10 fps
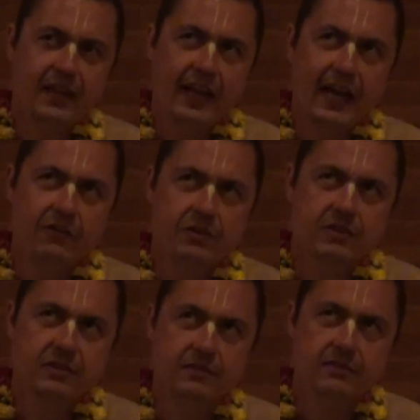I
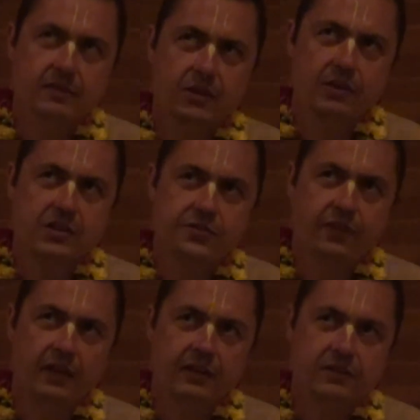wouldn't go as
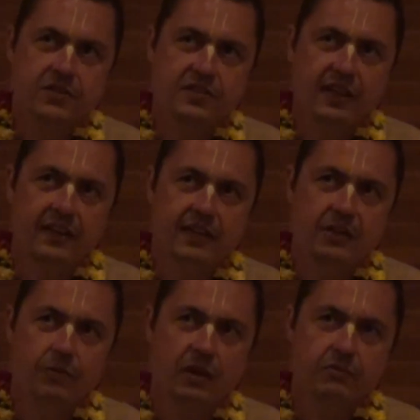far to state
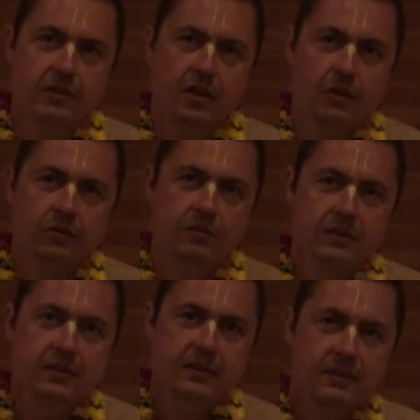that one would go
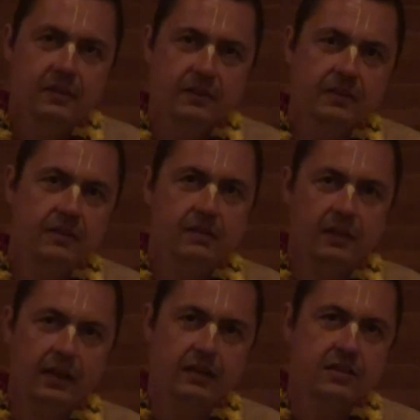
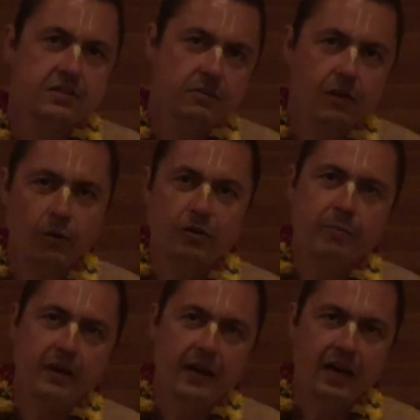like this to Golok
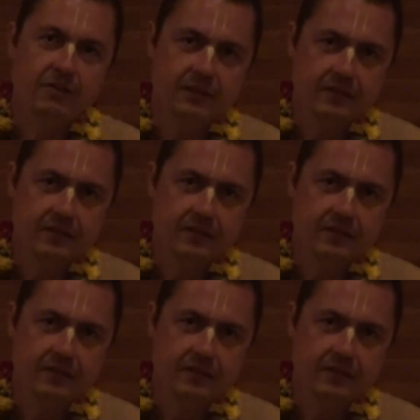Vrindavan.